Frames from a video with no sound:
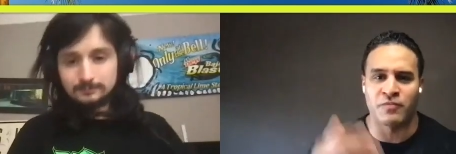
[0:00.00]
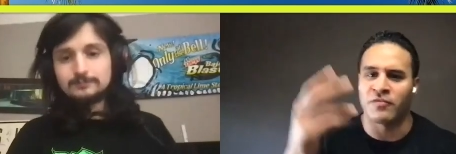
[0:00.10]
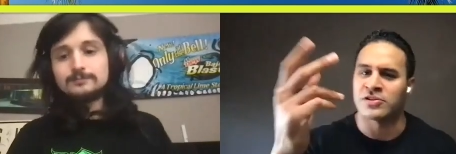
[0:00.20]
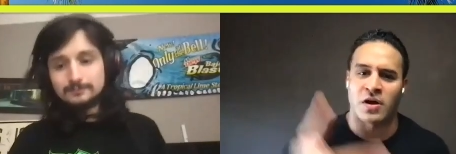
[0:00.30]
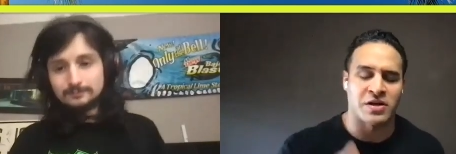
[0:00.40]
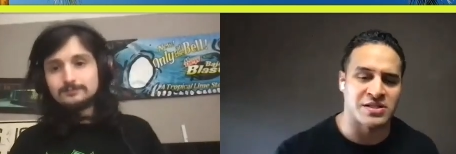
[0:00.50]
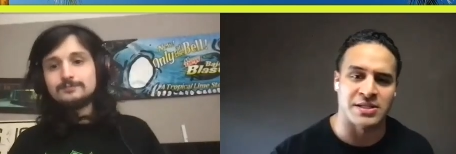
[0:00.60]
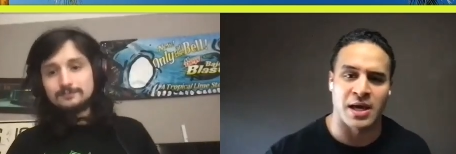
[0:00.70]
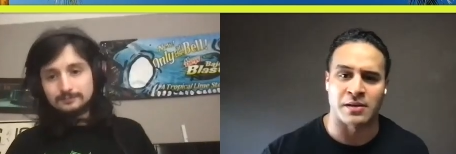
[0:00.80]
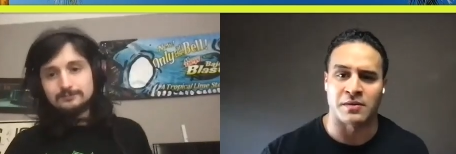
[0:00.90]
Speaker 1: started
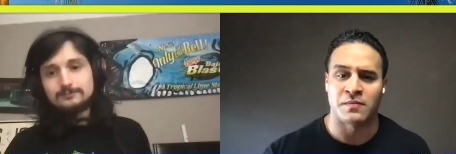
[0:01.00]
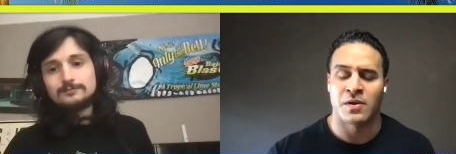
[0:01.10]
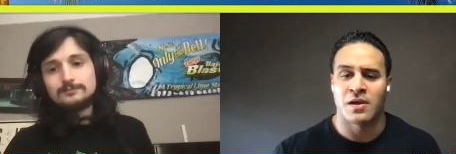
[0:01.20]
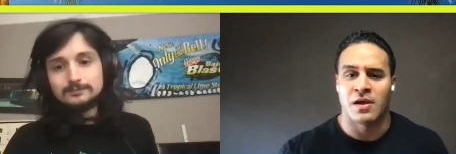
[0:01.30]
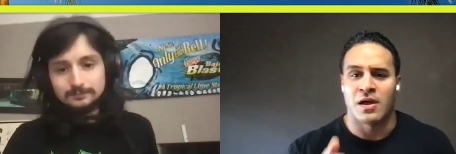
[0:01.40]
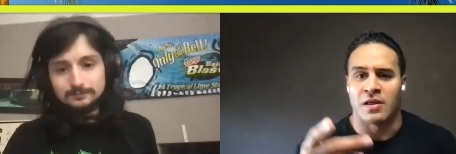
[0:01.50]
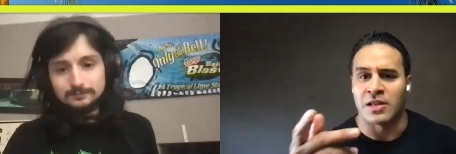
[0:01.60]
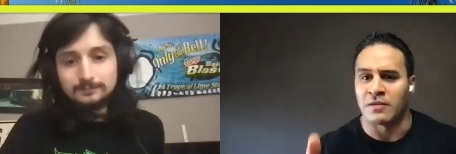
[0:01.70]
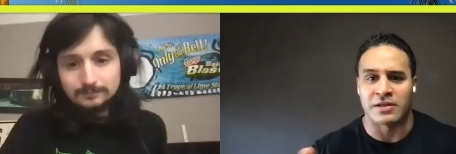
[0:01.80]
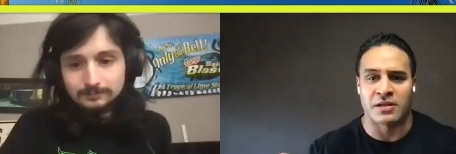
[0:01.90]
together. Mm-hmm.
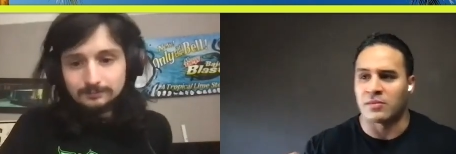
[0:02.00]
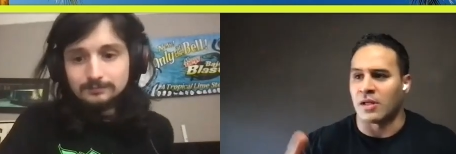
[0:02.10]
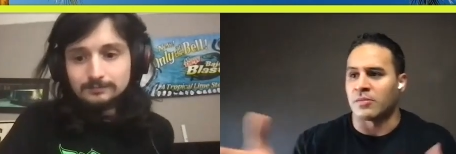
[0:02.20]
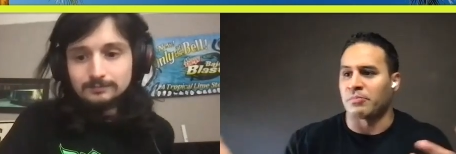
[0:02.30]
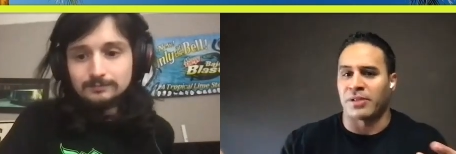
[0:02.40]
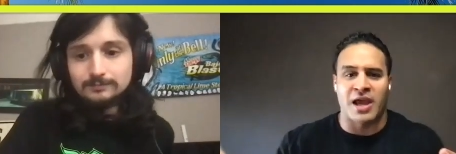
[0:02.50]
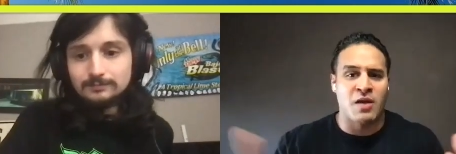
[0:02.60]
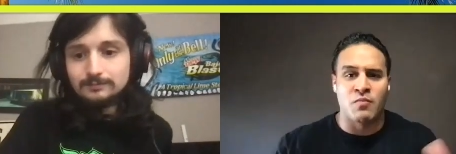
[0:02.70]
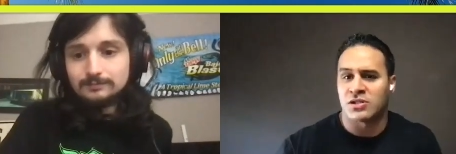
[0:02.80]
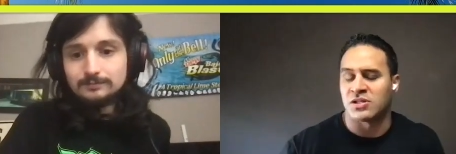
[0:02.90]
Now, the, the, the,
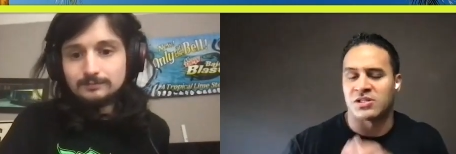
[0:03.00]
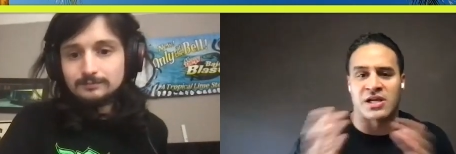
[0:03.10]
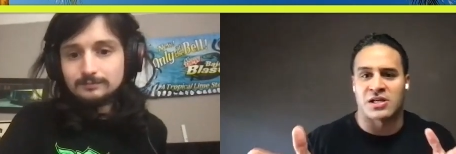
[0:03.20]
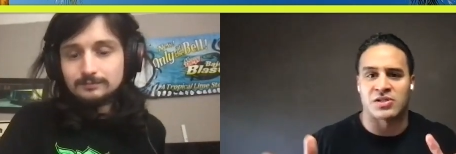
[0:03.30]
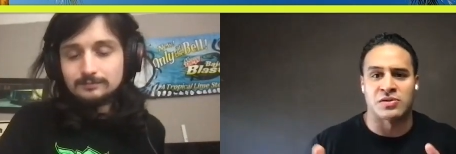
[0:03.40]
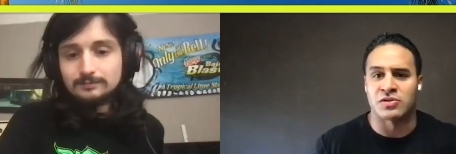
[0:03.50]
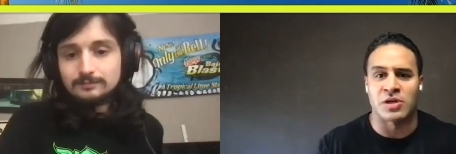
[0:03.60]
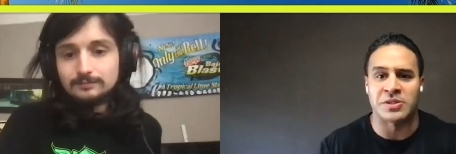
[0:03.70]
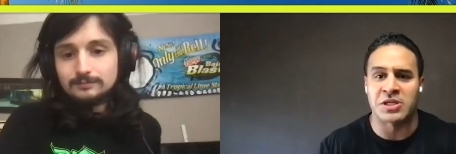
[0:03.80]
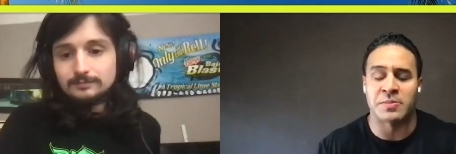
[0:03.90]
plan was to send us into
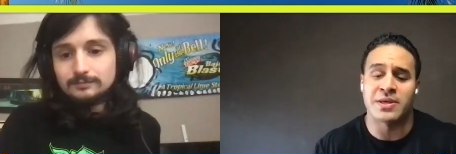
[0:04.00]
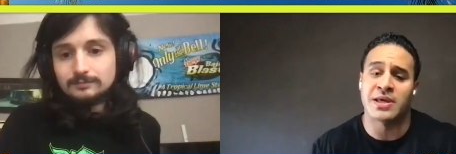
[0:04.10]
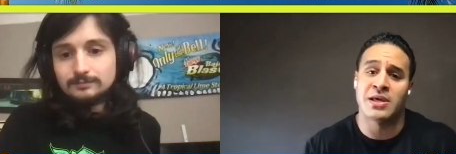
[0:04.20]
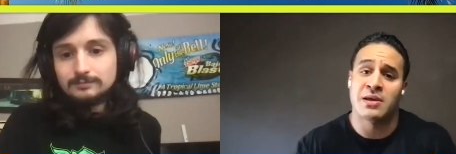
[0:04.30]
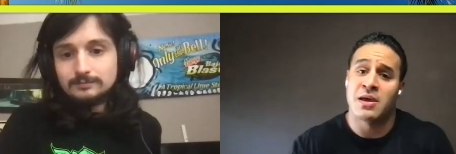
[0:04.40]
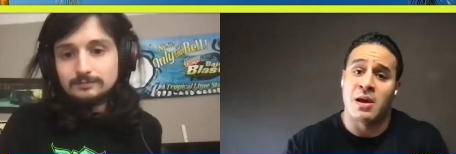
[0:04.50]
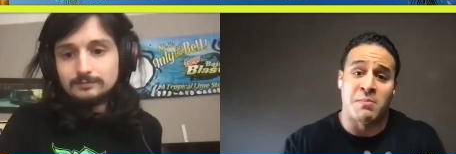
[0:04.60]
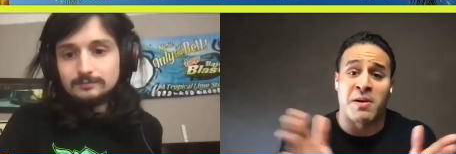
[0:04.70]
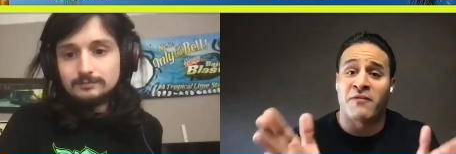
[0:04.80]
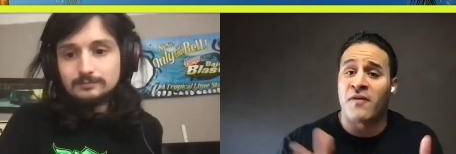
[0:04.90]
WWE,
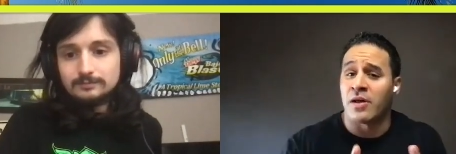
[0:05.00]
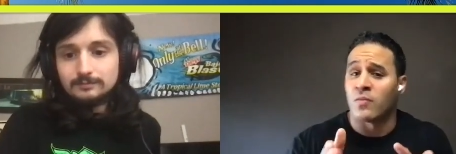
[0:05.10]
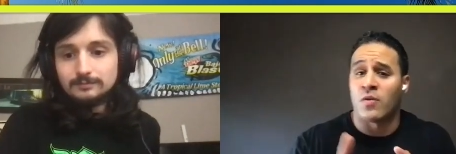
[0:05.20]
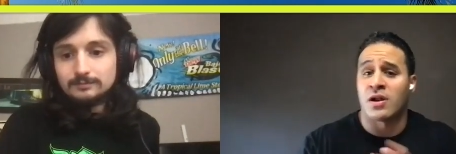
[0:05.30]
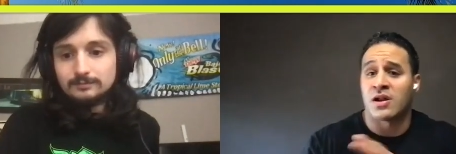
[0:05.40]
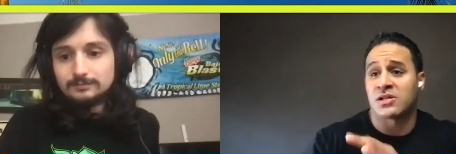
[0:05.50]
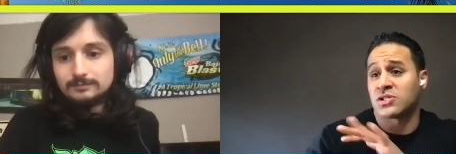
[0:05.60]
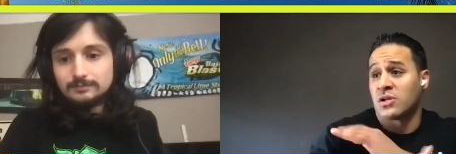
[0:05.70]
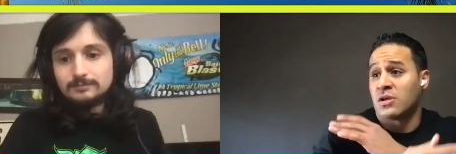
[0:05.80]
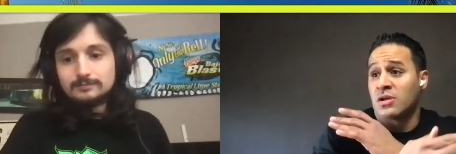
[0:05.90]
but my father wanted
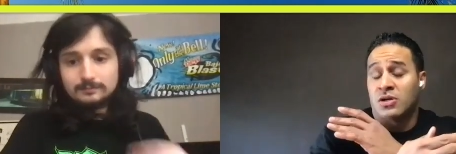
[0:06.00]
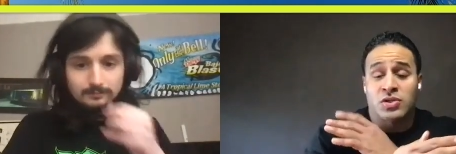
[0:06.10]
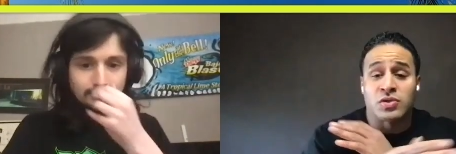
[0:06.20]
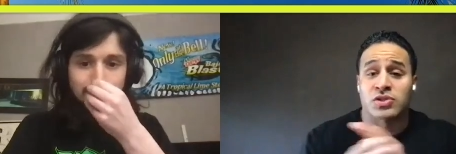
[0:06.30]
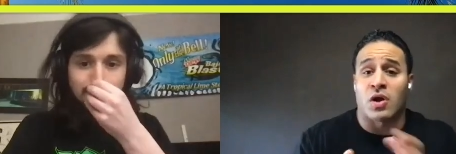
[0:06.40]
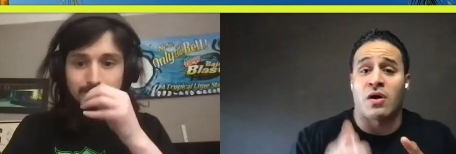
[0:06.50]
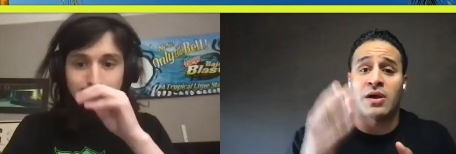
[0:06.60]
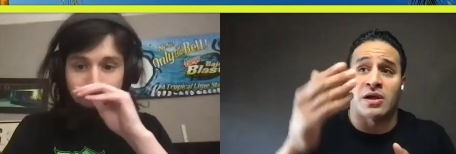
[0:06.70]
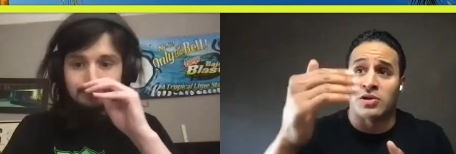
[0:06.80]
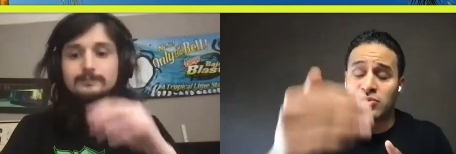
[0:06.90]
us to start
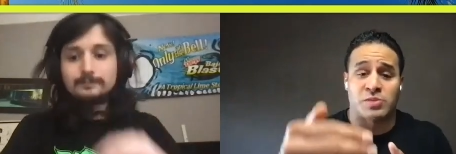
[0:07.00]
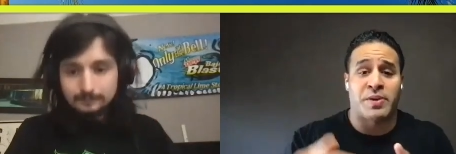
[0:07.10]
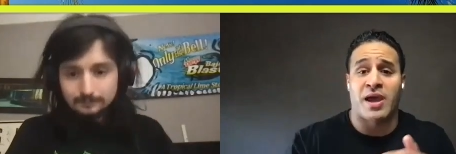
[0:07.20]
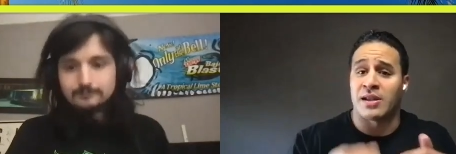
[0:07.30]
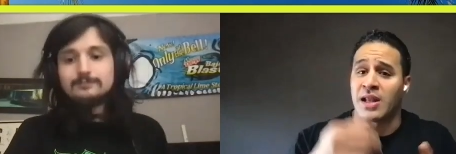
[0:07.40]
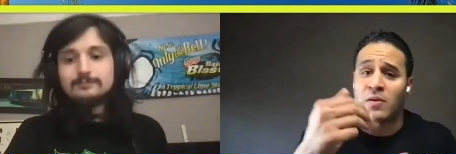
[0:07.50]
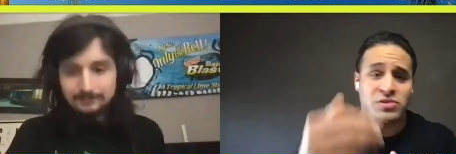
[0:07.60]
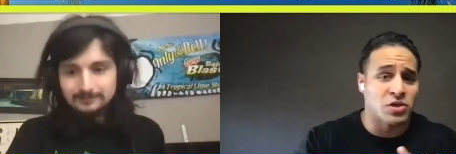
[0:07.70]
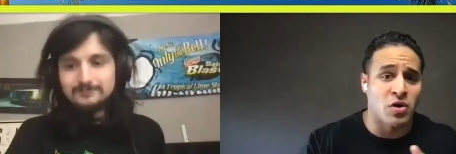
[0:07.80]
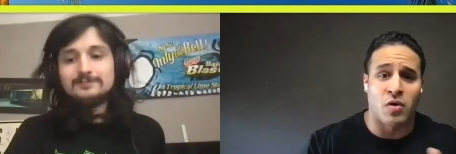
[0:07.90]
in New Japan. That was
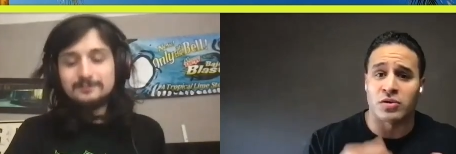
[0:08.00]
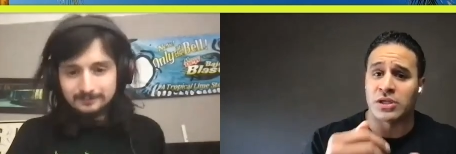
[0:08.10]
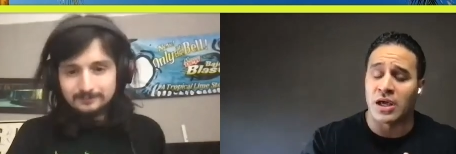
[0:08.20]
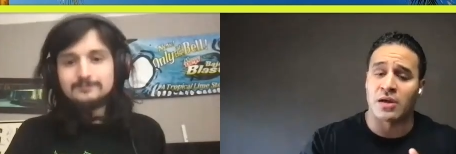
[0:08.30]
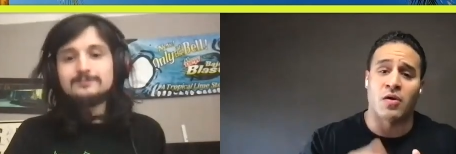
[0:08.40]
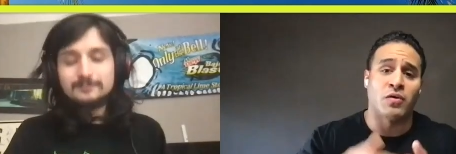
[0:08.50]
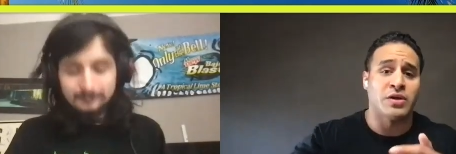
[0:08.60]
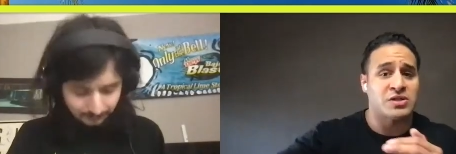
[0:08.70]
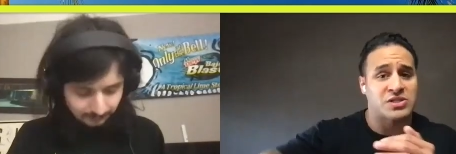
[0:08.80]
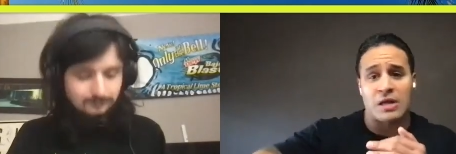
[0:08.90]
the goal. Get, go
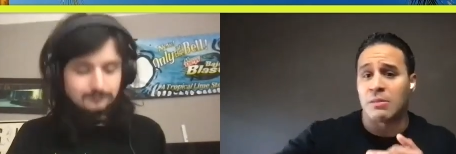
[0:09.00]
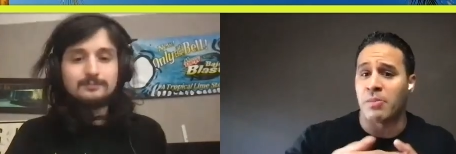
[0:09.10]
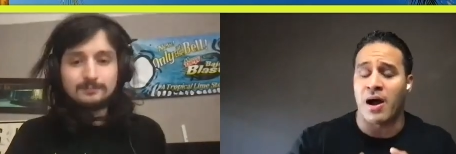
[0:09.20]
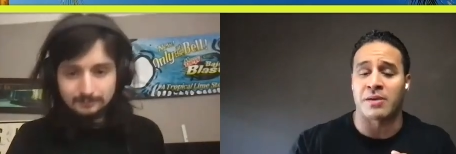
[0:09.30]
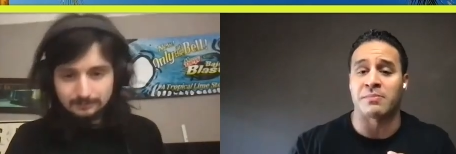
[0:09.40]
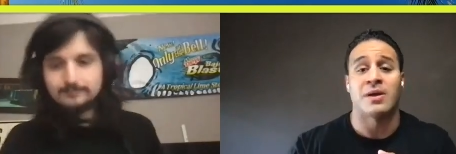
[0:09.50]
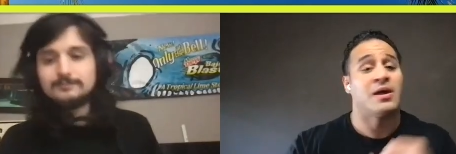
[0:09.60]
there, start at the bottom.